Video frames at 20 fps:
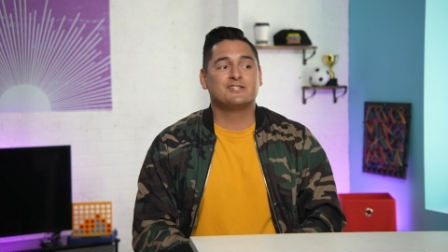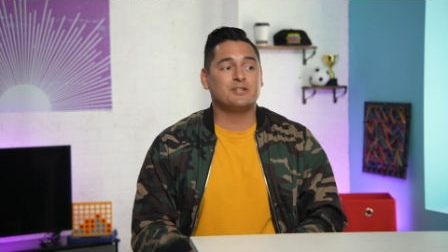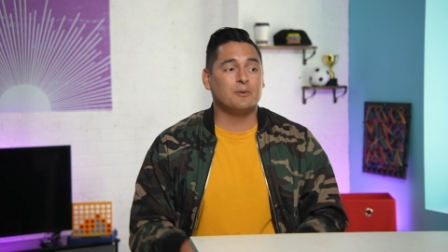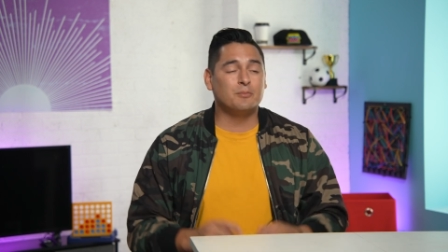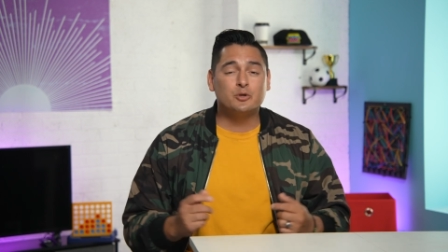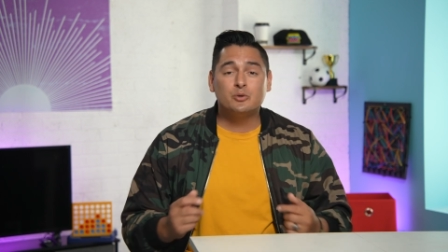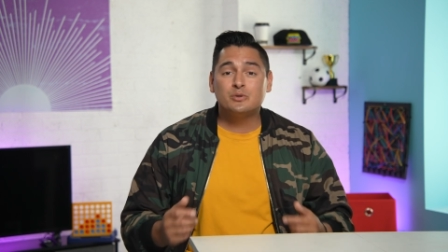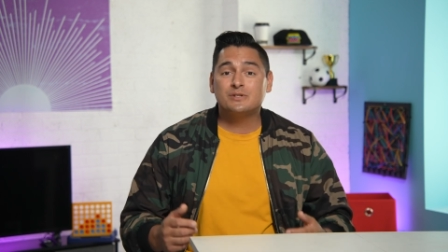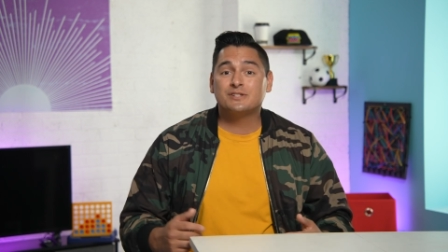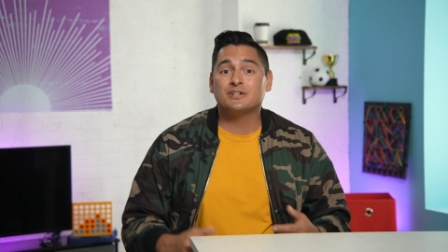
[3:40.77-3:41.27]

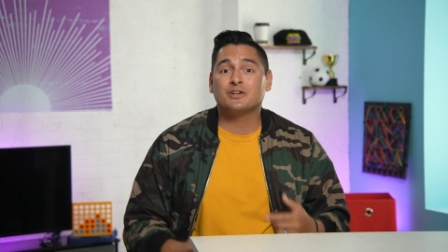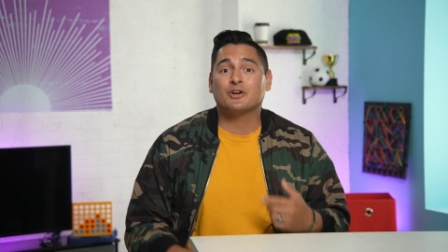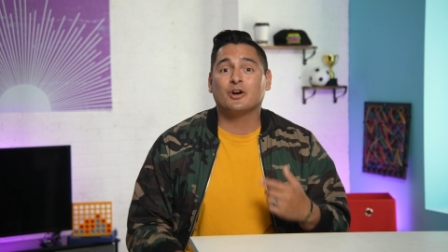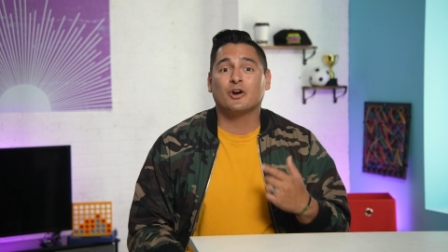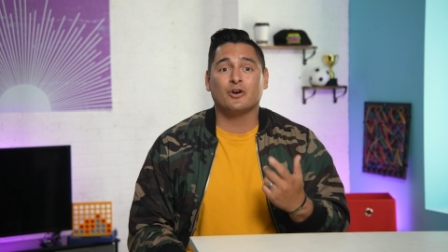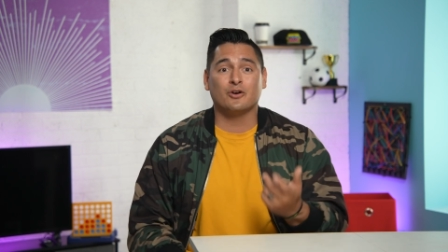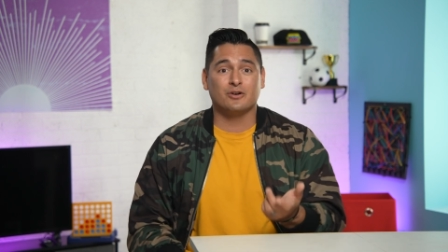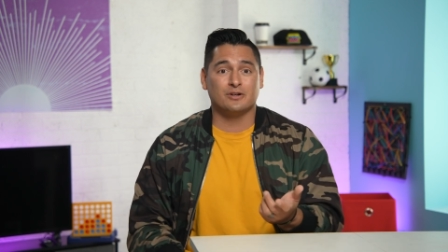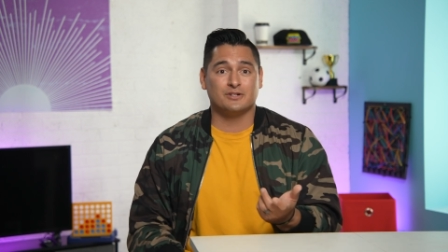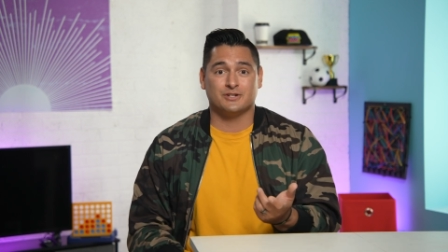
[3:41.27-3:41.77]
Someone who has
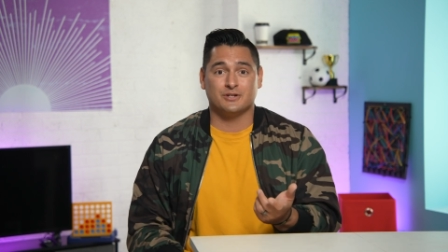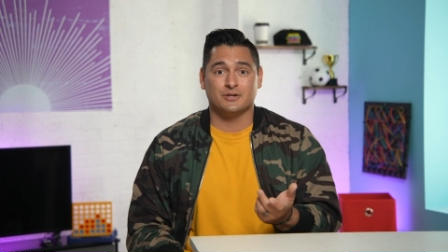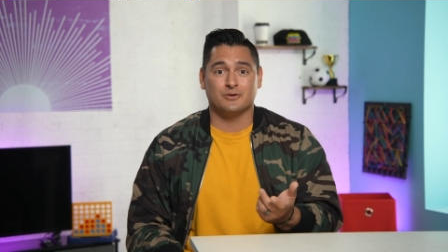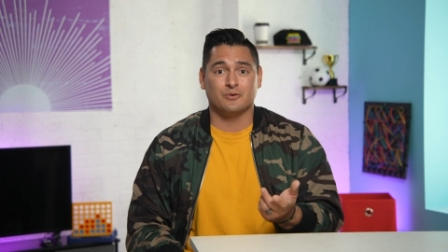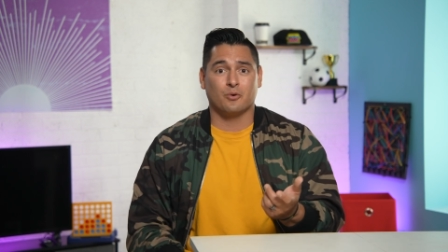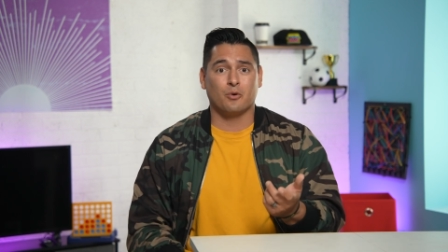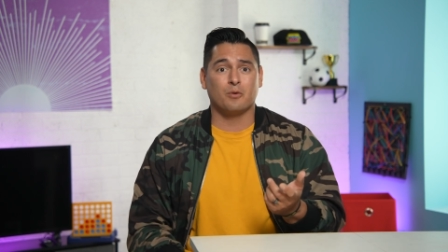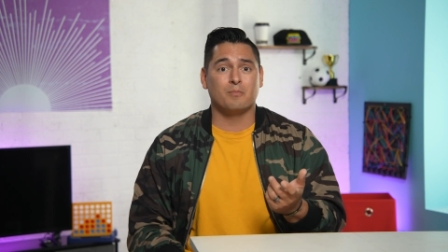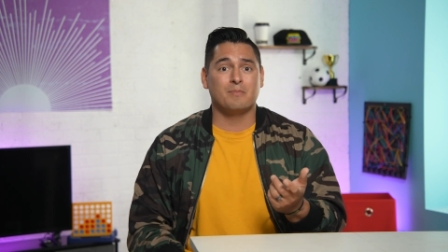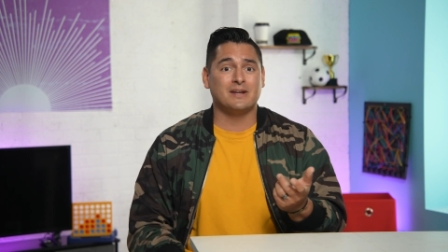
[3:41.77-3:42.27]
encouraged
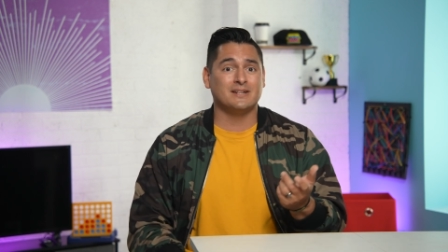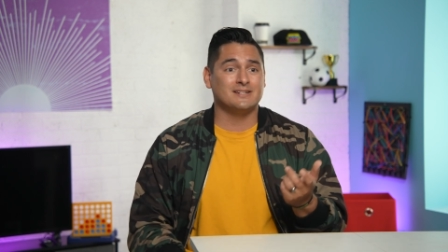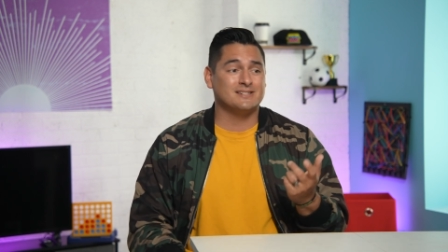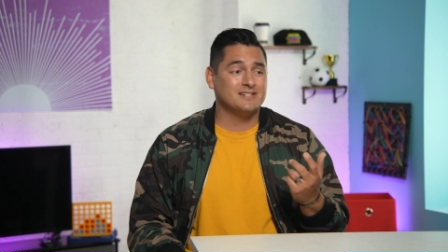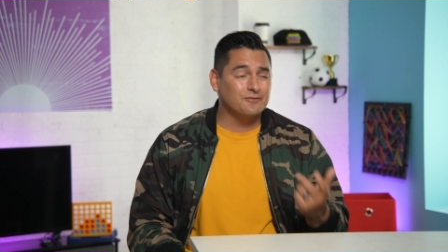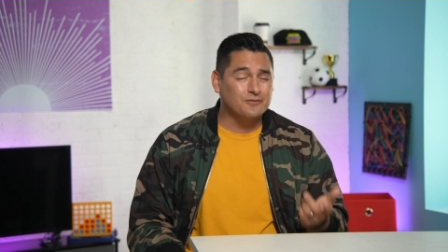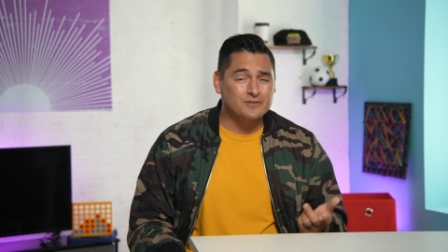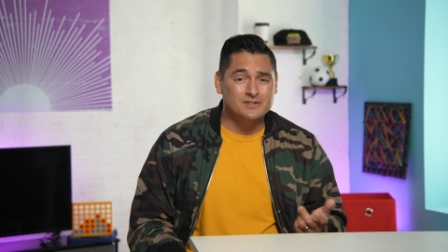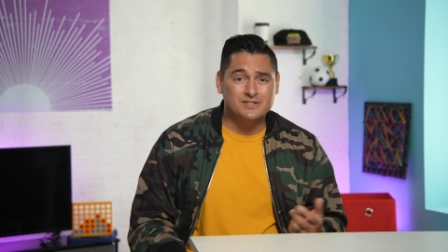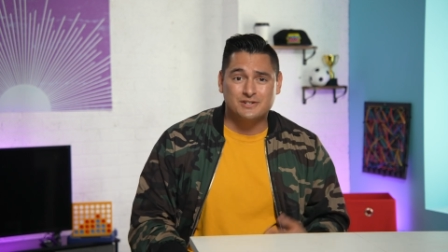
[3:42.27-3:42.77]
you or made a
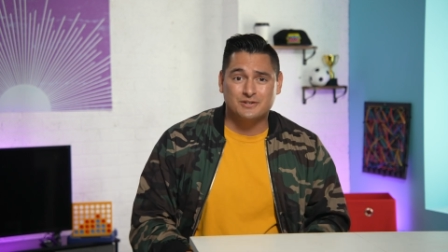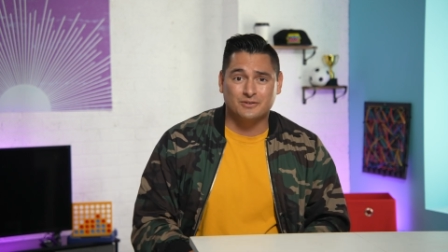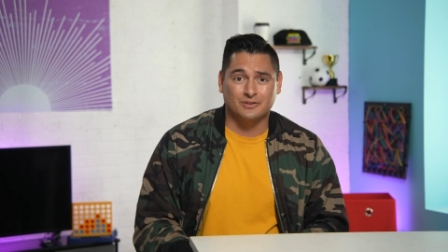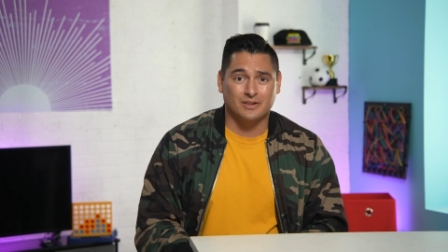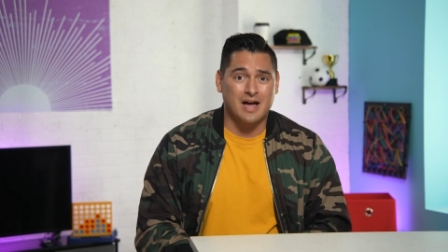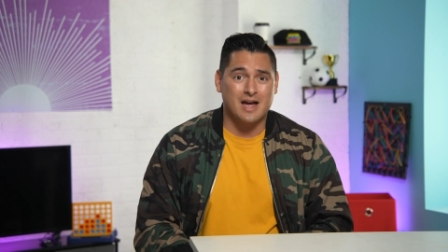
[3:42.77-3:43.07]
difference in your